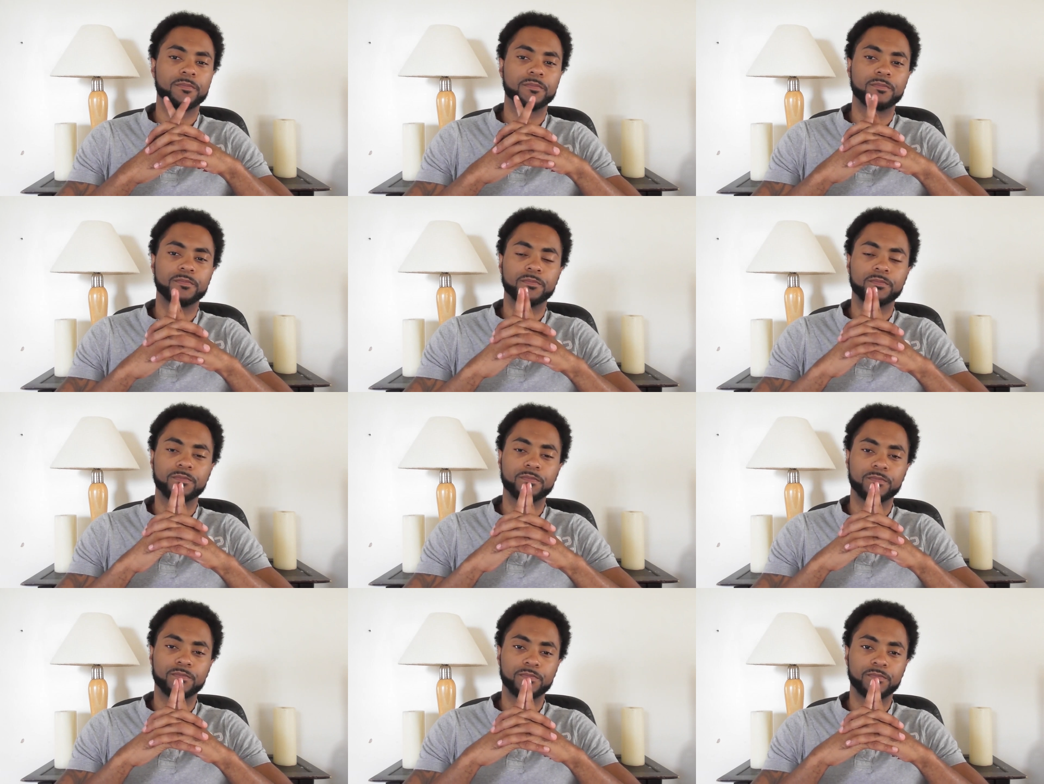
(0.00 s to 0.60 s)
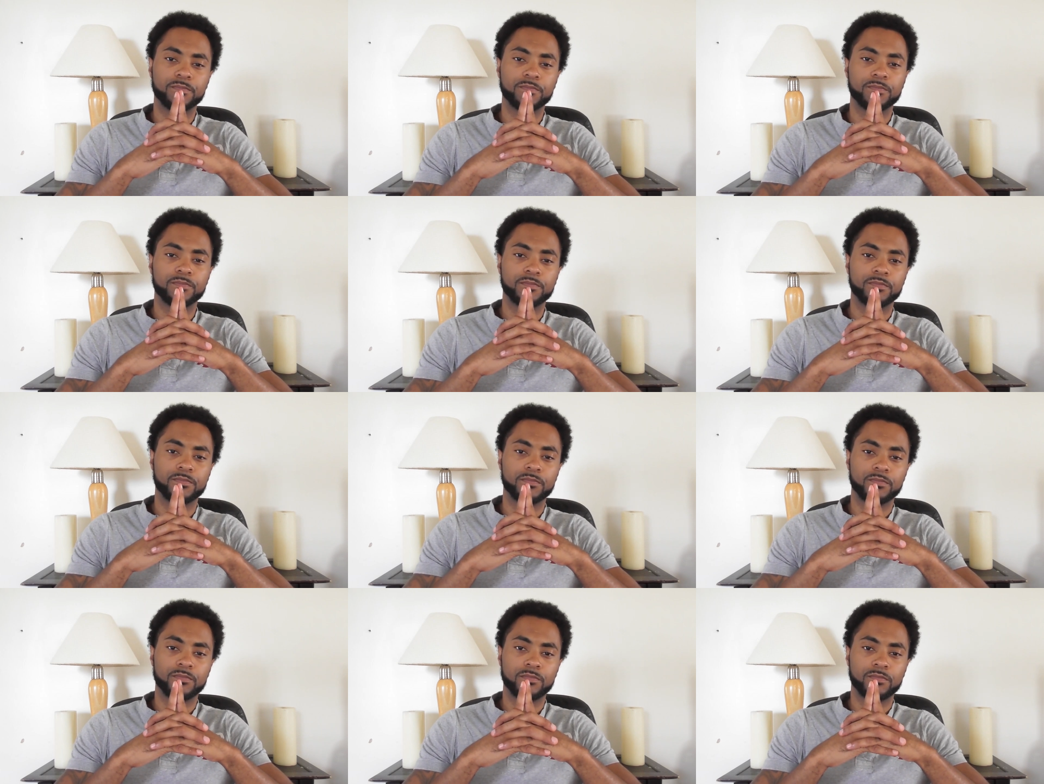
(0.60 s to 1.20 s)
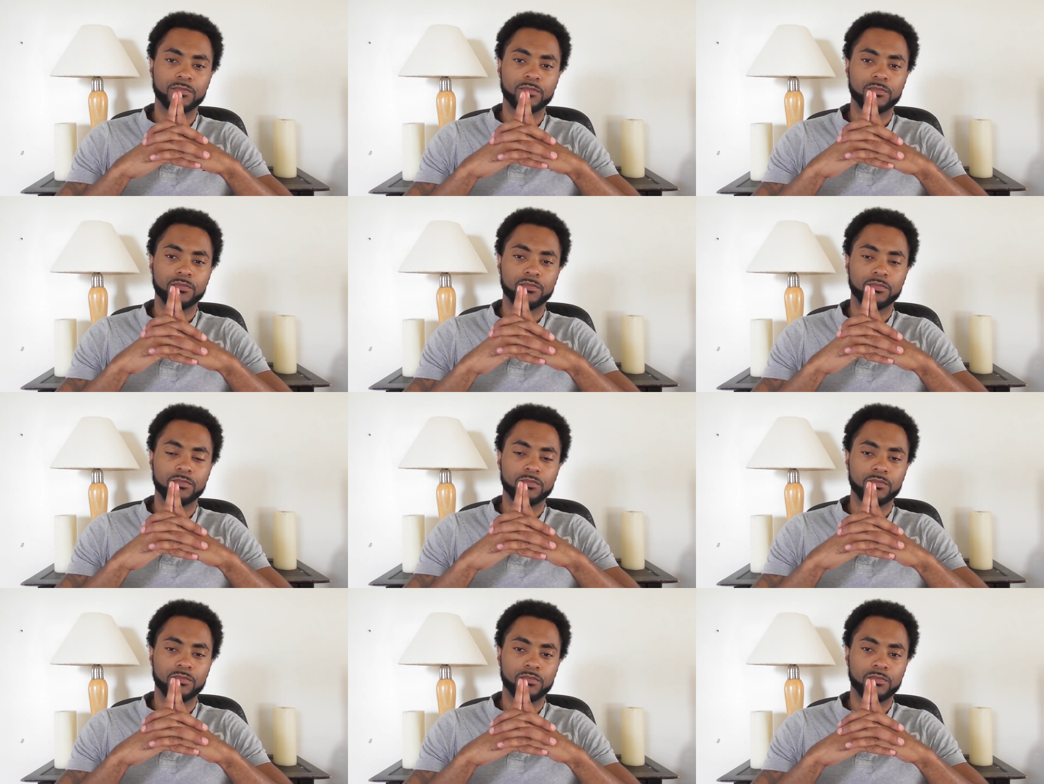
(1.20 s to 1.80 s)

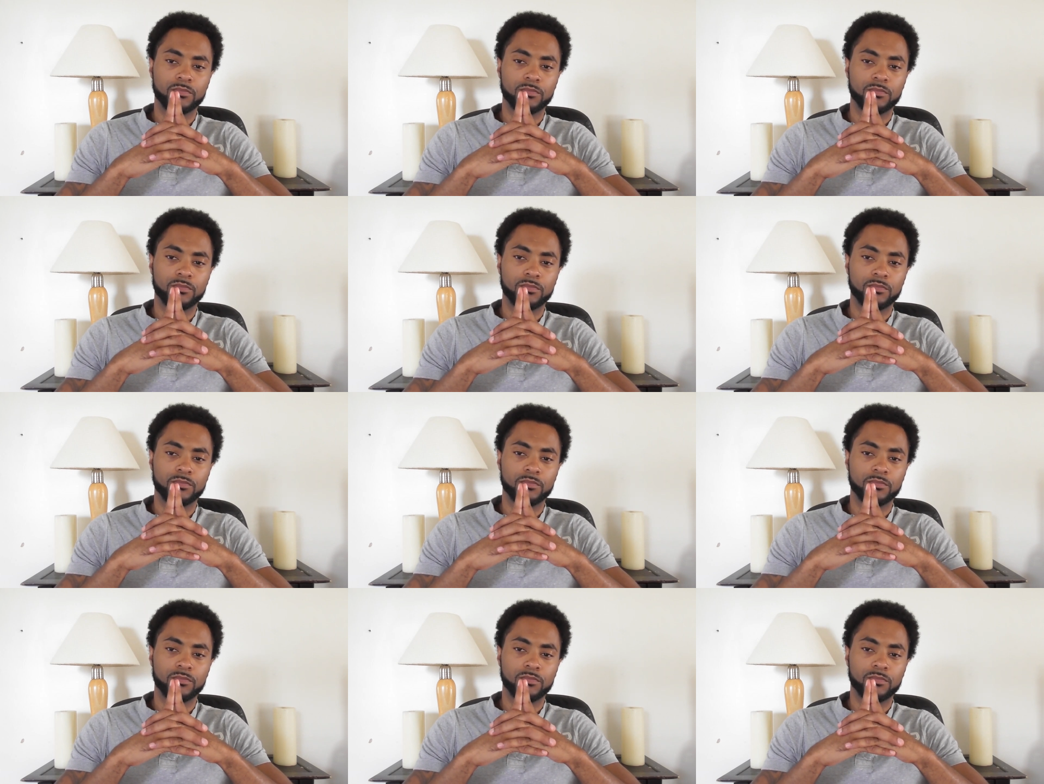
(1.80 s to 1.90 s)
(silence)